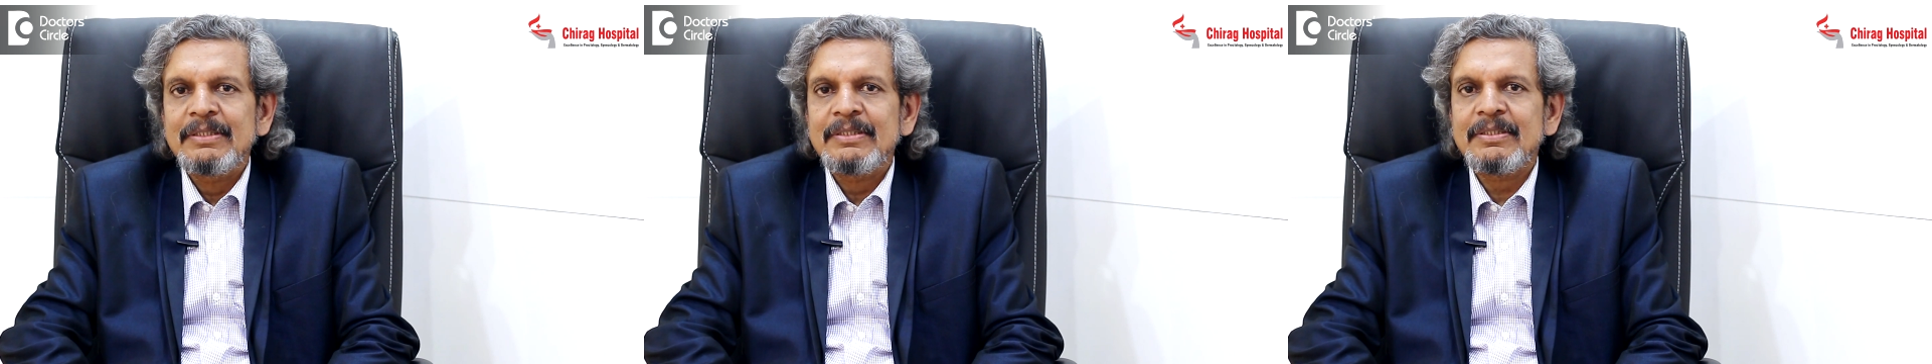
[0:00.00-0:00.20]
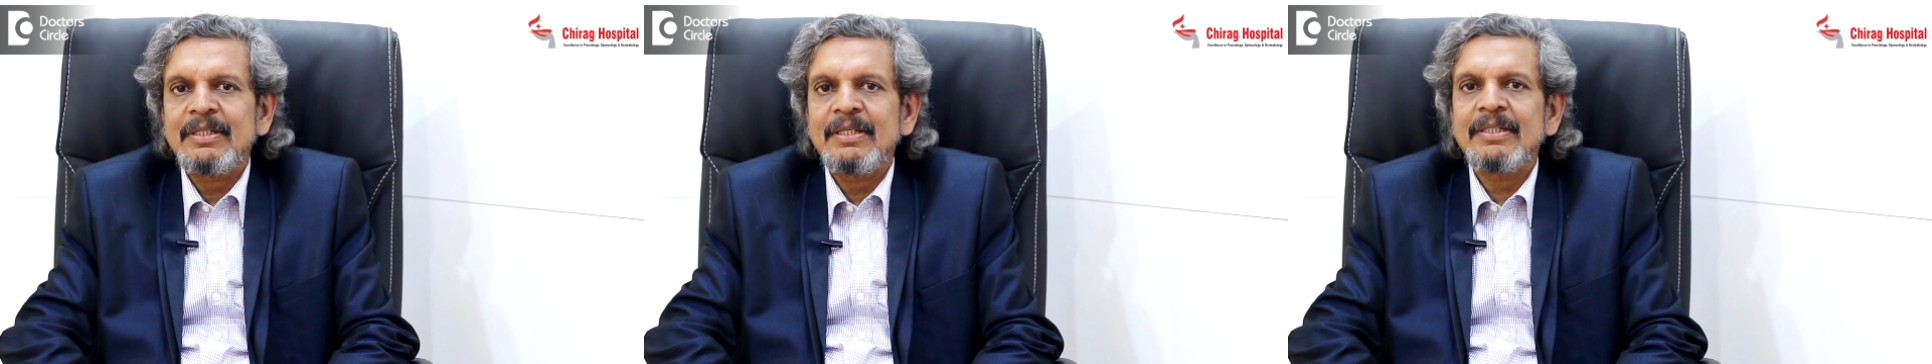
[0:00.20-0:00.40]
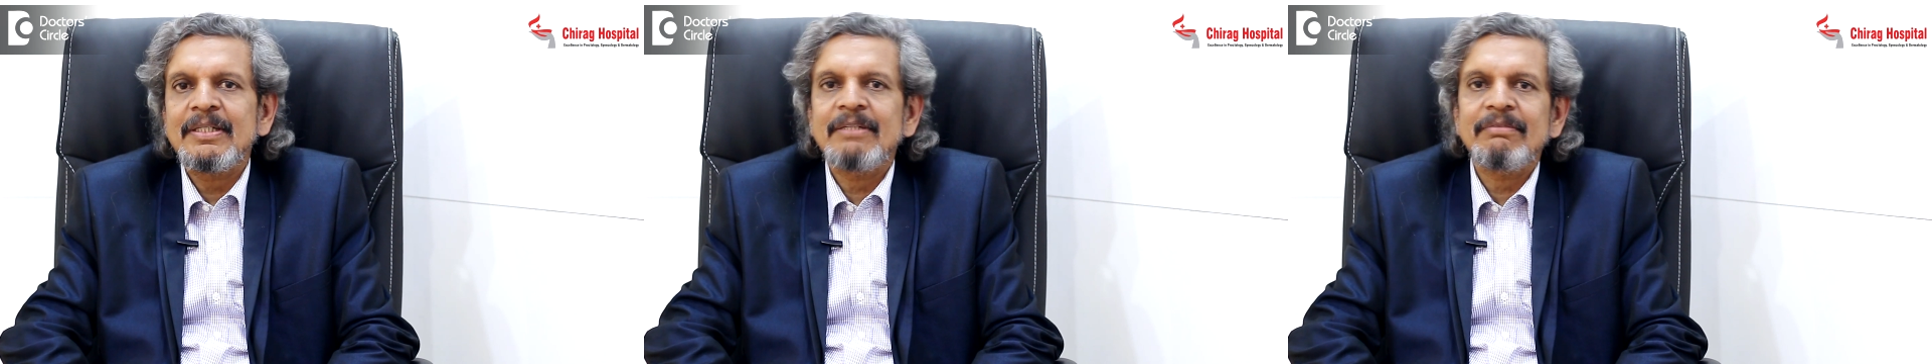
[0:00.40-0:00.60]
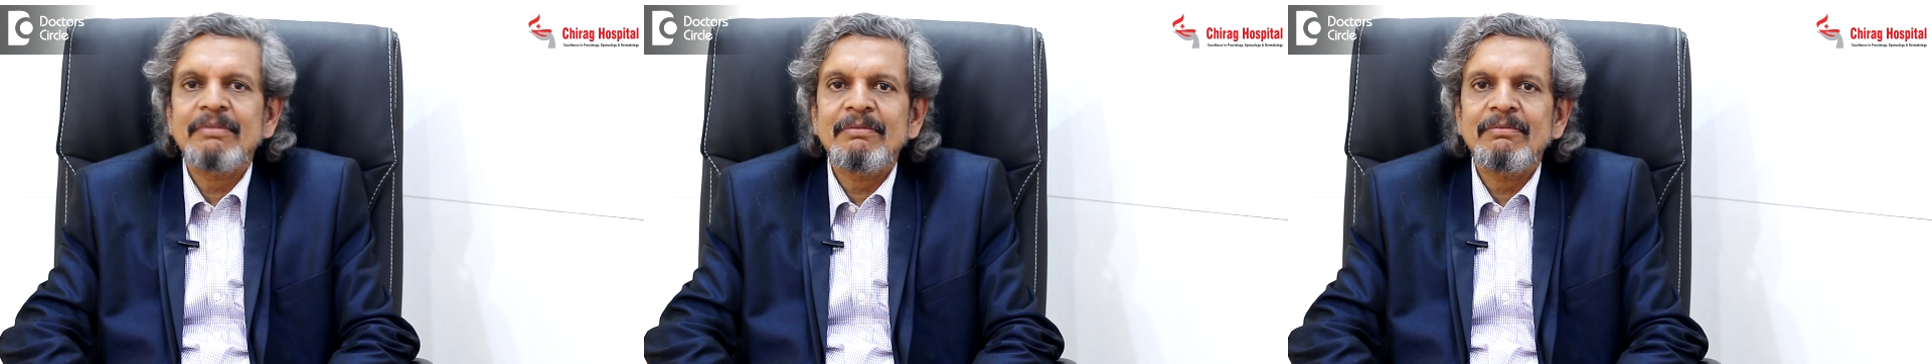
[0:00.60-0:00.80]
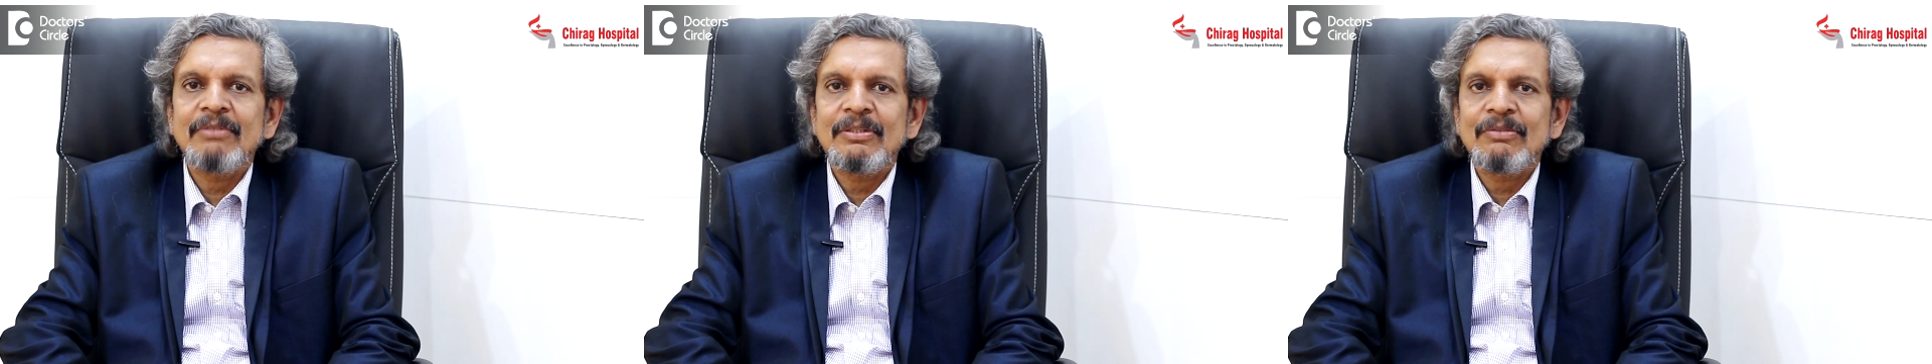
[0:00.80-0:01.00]
starting
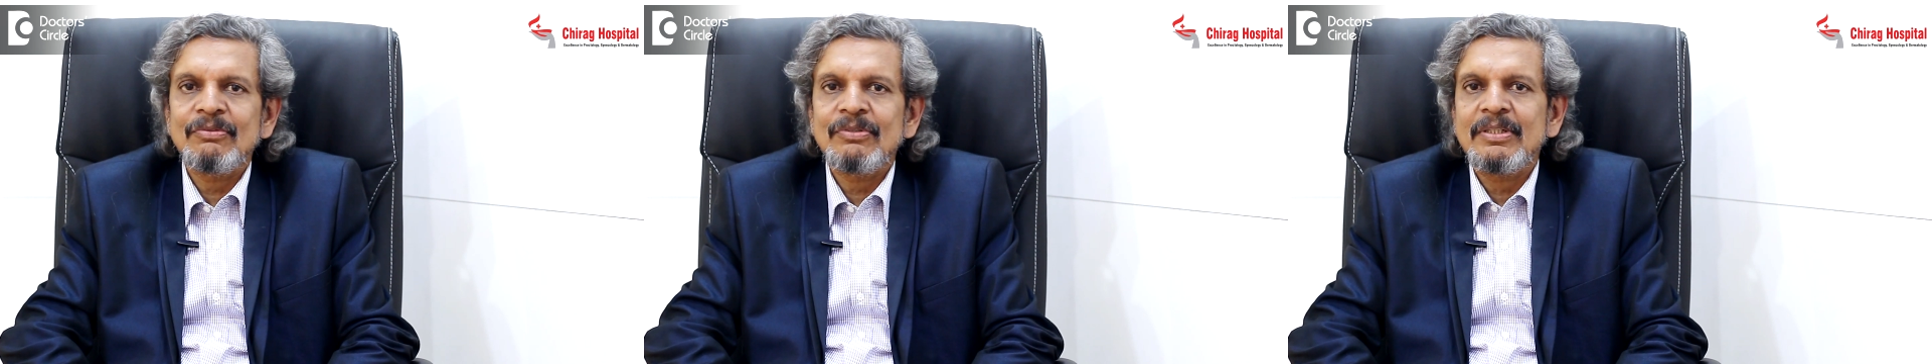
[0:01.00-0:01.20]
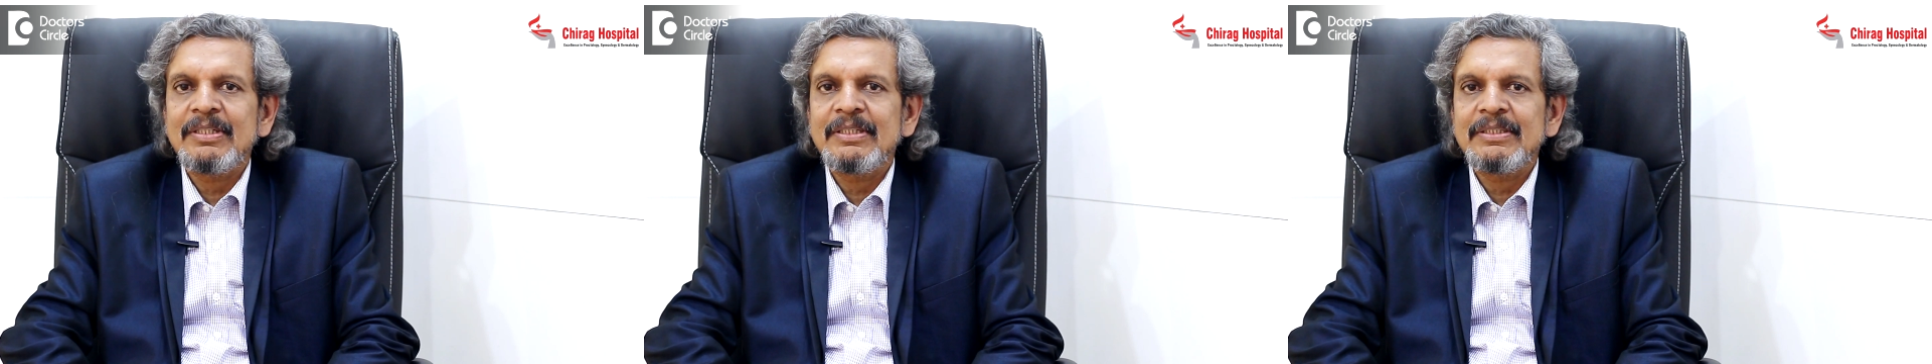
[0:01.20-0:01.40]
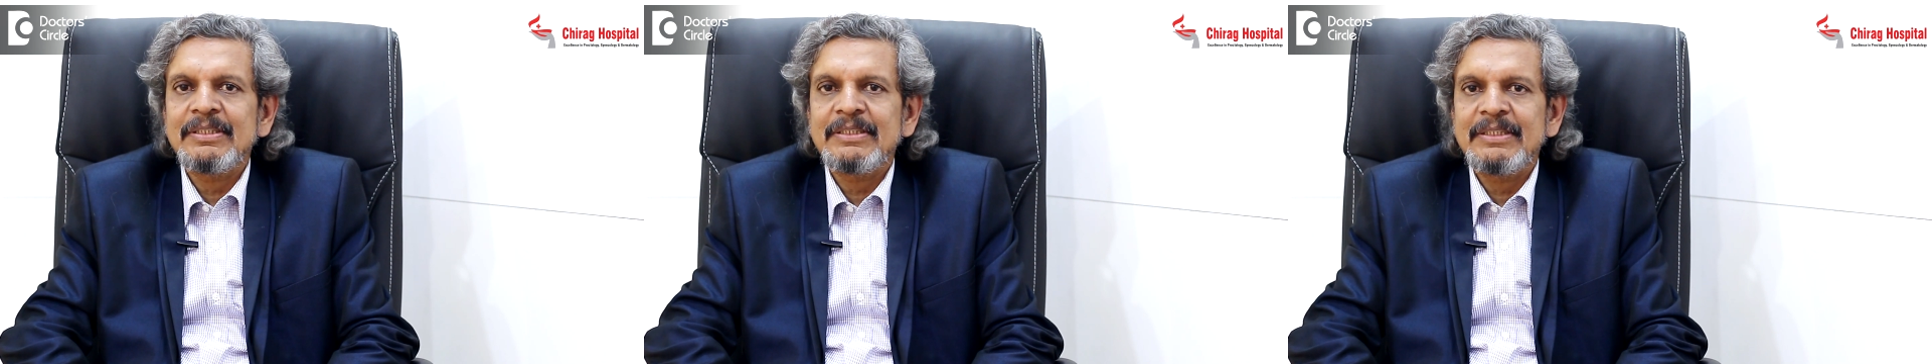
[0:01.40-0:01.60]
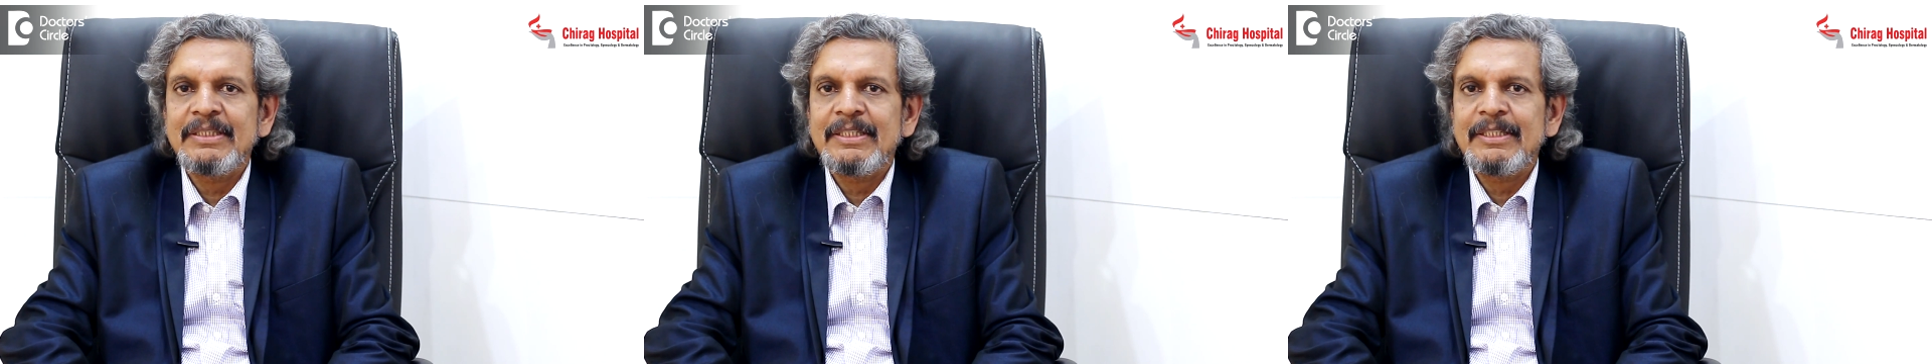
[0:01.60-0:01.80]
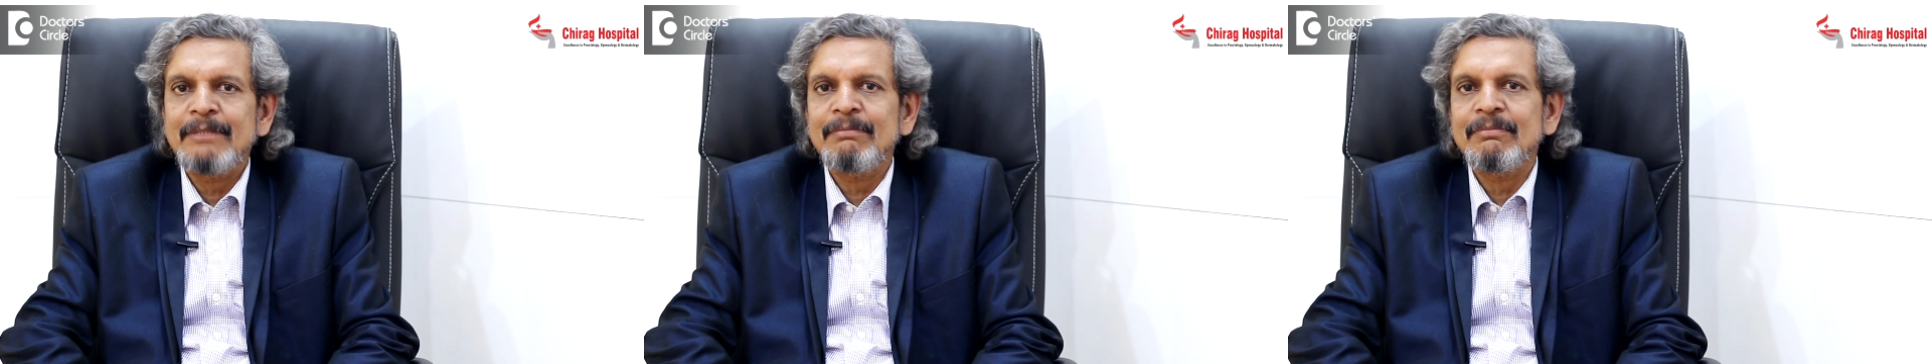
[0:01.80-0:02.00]
from what we call as the
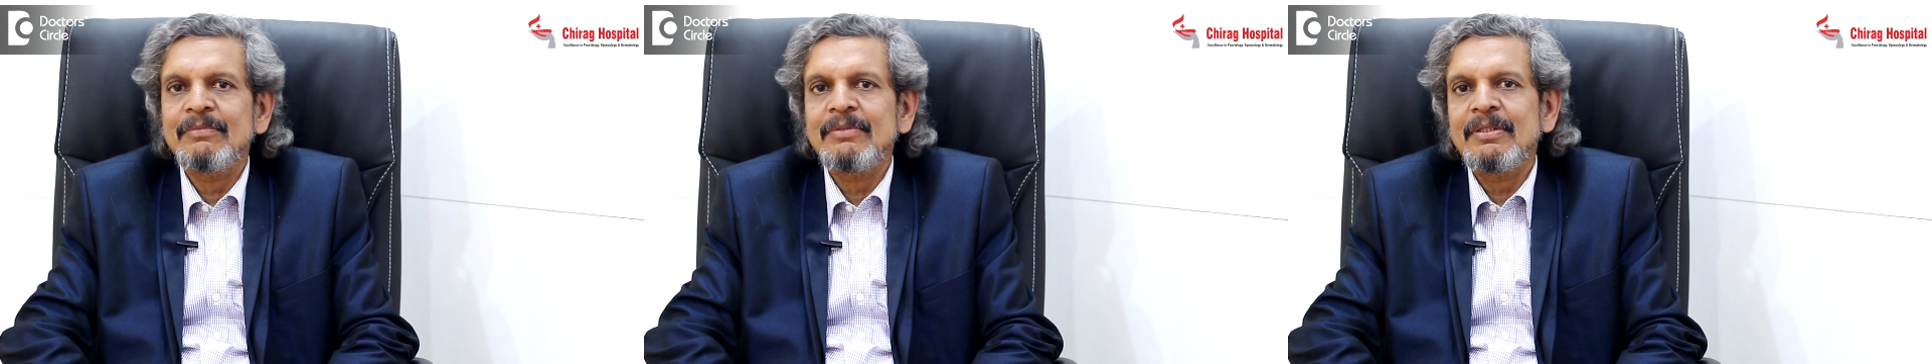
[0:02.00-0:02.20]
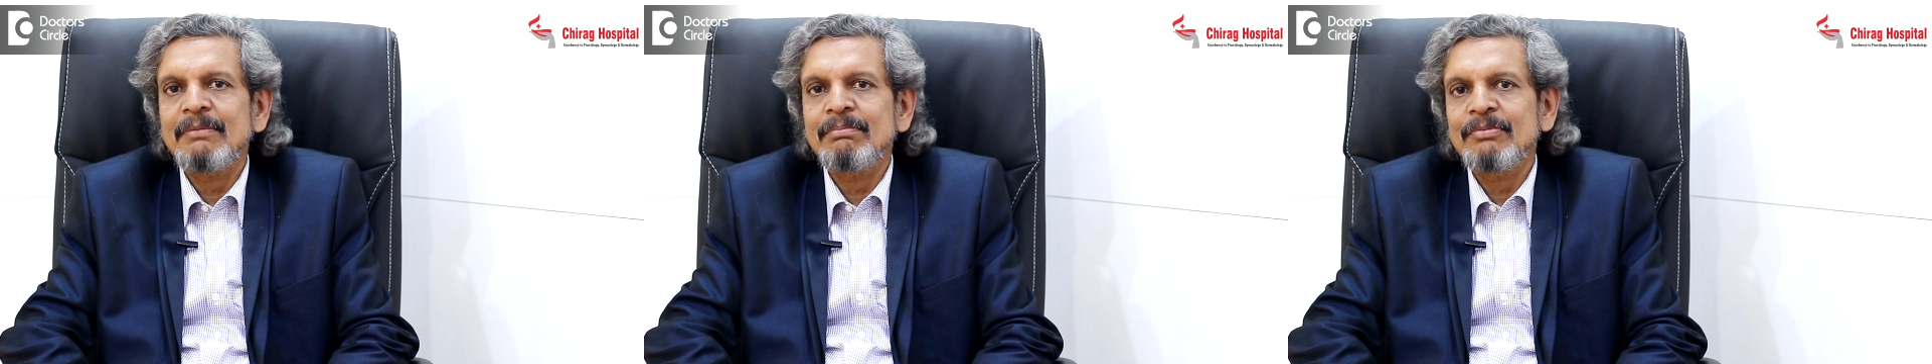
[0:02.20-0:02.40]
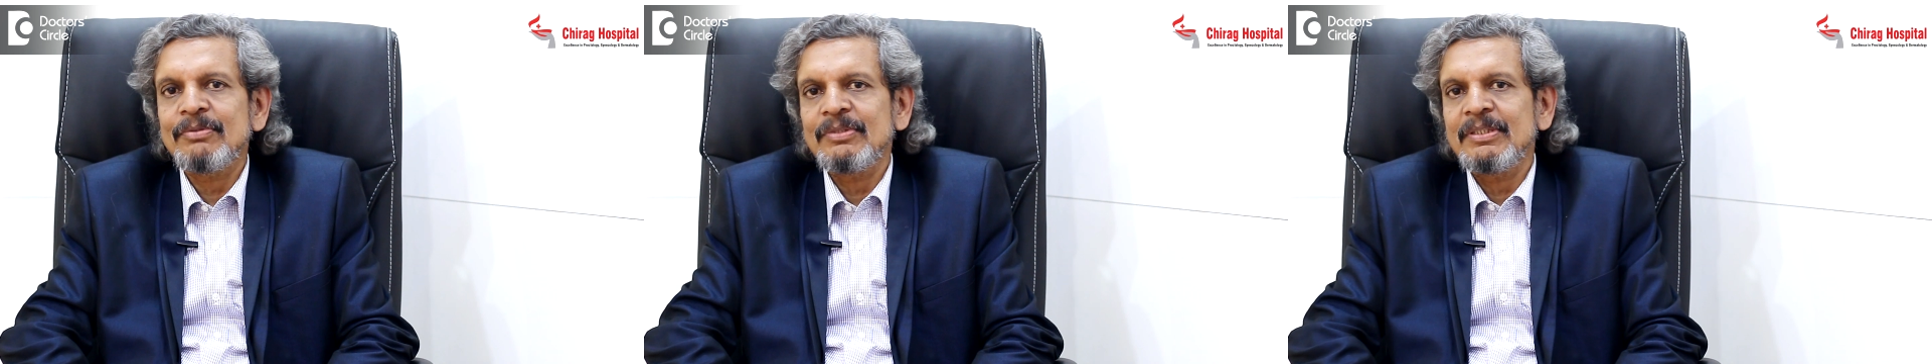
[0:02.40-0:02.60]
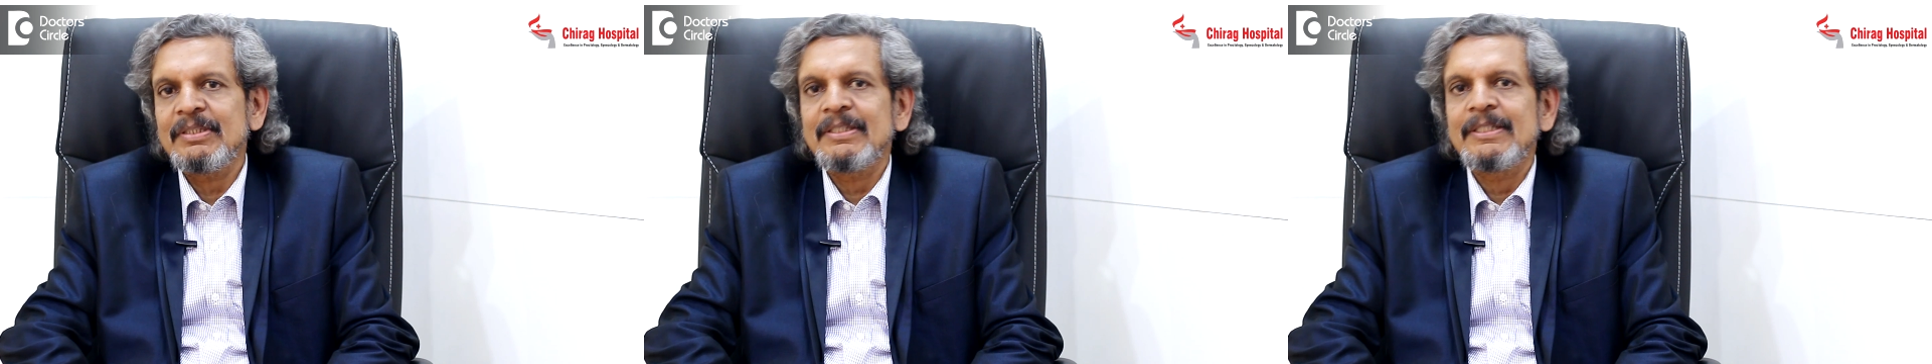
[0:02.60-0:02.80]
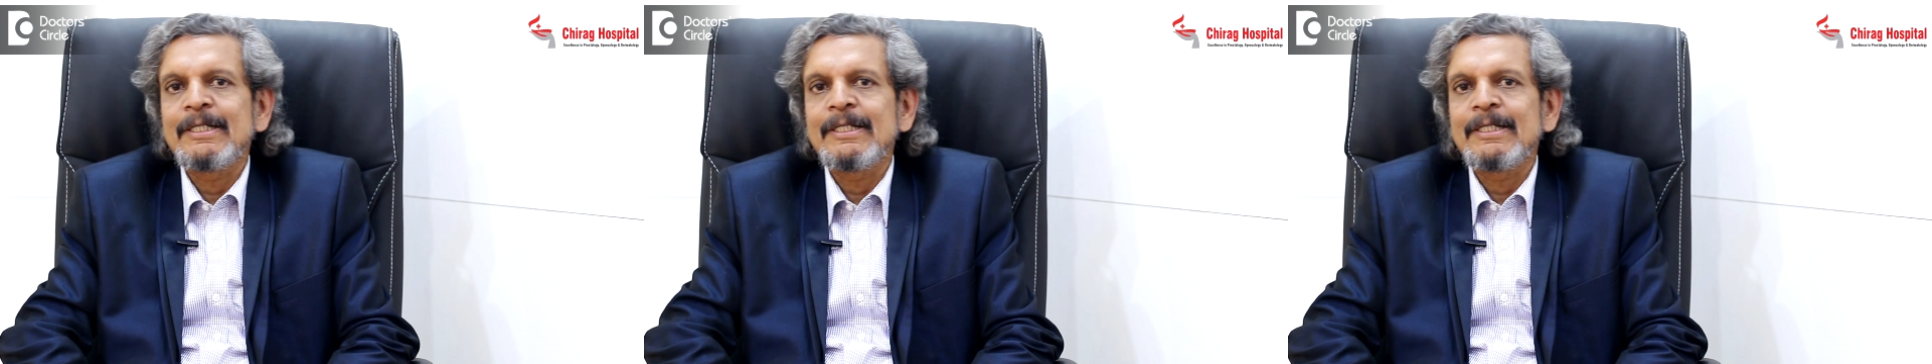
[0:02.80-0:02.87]
cecum up to the